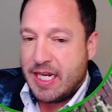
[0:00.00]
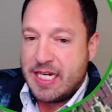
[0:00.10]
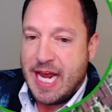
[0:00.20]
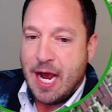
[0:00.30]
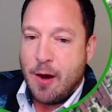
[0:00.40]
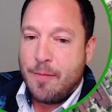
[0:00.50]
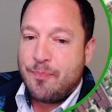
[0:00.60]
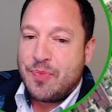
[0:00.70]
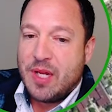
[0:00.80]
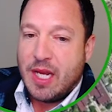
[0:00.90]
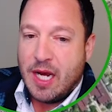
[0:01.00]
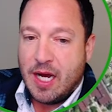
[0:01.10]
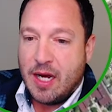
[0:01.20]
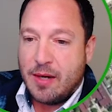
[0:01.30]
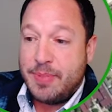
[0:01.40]
Now,
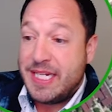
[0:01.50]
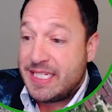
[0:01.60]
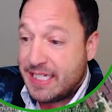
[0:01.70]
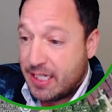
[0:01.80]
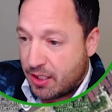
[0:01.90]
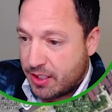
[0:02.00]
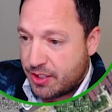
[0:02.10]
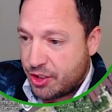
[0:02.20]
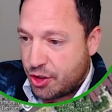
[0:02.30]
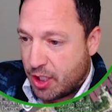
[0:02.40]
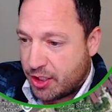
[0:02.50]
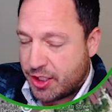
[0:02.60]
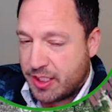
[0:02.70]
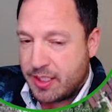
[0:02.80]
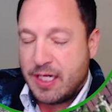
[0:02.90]
PCL
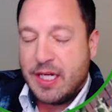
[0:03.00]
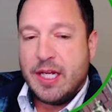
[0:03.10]
Construction